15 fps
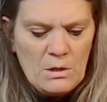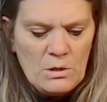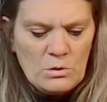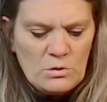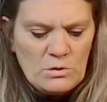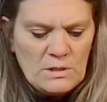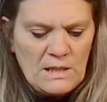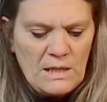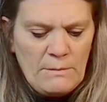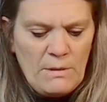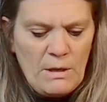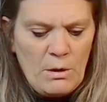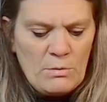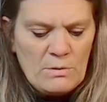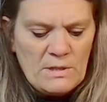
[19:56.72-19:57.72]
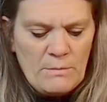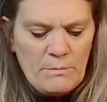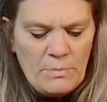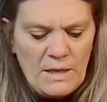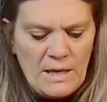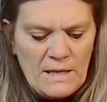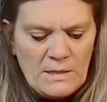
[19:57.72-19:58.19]
just to keep those in
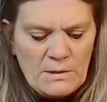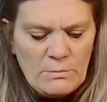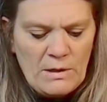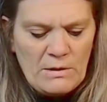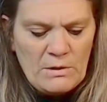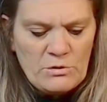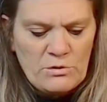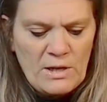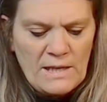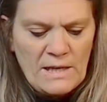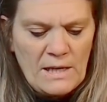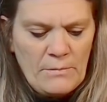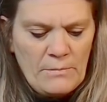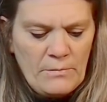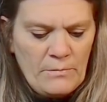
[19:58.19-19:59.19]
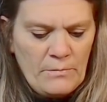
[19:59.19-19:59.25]
place while they're drying.